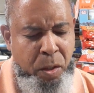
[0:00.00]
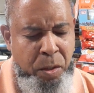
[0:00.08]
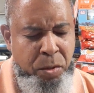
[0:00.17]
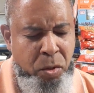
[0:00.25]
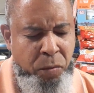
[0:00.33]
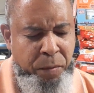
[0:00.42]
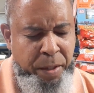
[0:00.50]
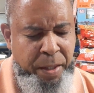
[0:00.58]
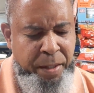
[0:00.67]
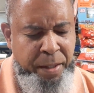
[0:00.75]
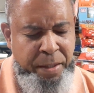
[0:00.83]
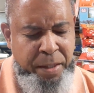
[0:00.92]
So over there
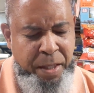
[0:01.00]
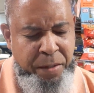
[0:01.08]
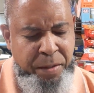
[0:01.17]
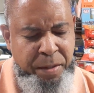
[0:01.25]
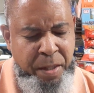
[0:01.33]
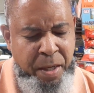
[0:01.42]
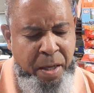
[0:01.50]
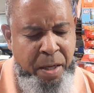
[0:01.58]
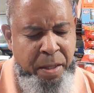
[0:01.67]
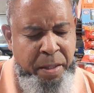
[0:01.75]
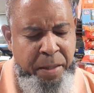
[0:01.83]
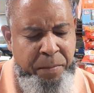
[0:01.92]
in these countries,
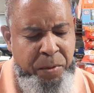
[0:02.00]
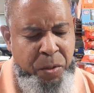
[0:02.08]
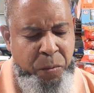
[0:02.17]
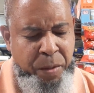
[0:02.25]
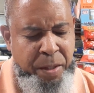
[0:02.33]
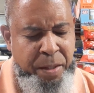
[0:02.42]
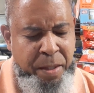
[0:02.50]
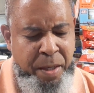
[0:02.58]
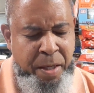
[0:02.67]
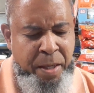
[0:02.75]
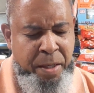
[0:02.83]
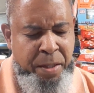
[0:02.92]
there were between
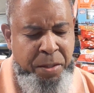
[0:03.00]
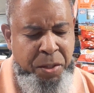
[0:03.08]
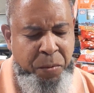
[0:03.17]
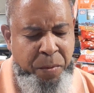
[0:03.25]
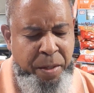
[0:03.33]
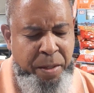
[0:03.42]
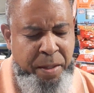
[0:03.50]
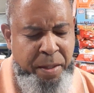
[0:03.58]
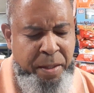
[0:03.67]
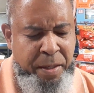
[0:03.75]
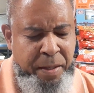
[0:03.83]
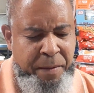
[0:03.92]

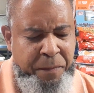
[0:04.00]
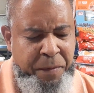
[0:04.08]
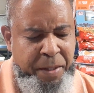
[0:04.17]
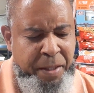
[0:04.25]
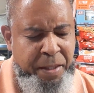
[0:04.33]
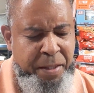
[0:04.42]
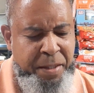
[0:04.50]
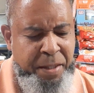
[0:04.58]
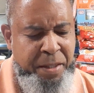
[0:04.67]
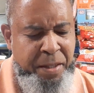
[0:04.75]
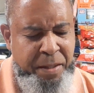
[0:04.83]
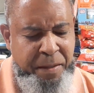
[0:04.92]
250 to
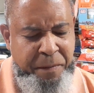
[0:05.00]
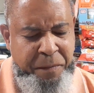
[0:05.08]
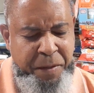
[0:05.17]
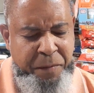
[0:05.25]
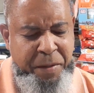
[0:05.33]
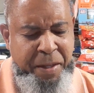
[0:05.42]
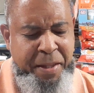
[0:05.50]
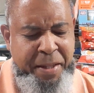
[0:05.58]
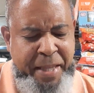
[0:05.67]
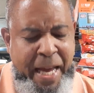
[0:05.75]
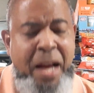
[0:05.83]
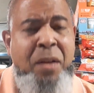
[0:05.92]

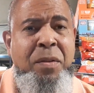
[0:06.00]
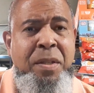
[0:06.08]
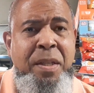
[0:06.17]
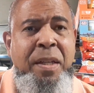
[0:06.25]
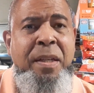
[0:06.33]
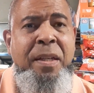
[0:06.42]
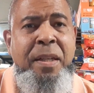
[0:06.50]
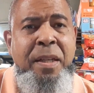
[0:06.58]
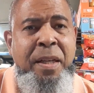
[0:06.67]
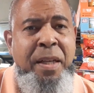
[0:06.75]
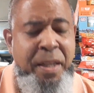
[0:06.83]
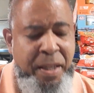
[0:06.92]
650,000
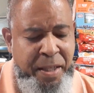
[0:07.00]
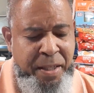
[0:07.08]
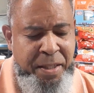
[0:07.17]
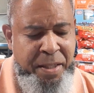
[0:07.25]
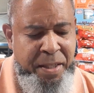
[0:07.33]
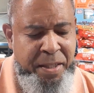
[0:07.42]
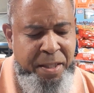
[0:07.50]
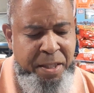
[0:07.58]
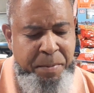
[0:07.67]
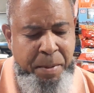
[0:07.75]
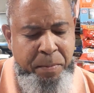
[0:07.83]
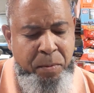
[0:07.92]
indigenous
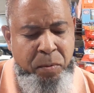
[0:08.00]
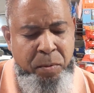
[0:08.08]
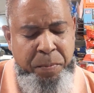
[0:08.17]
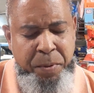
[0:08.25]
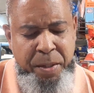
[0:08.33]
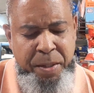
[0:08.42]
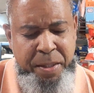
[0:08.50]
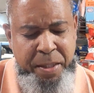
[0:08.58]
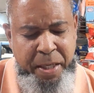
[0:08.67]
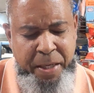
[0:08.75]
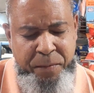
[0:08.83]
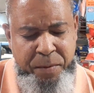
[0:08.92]
people who were put in
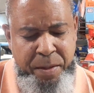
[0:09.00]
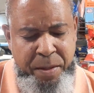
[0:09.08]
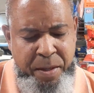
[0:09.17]
slavery.